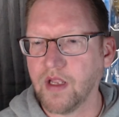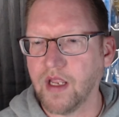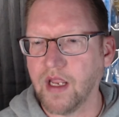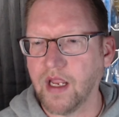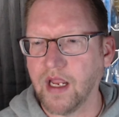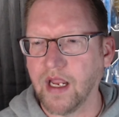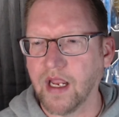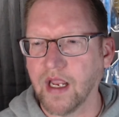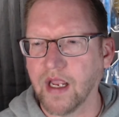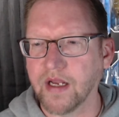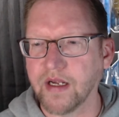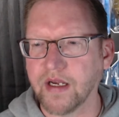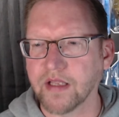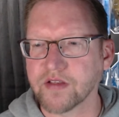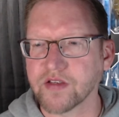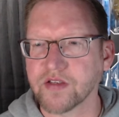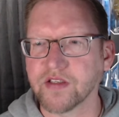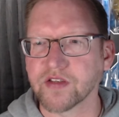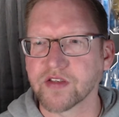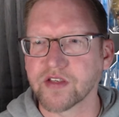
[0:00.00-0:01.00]
And
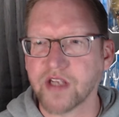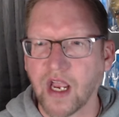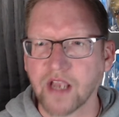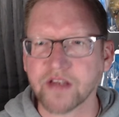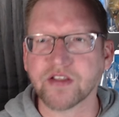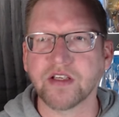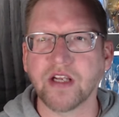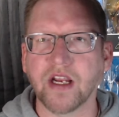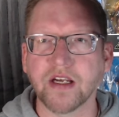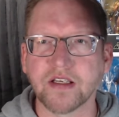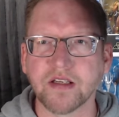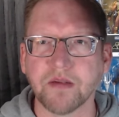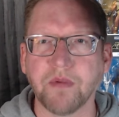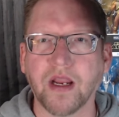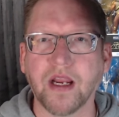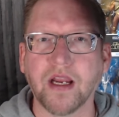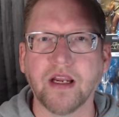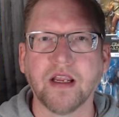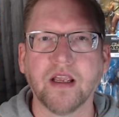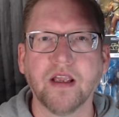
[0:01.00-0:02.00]
it's disgusting to
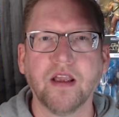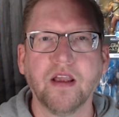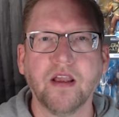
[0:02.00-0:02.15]
me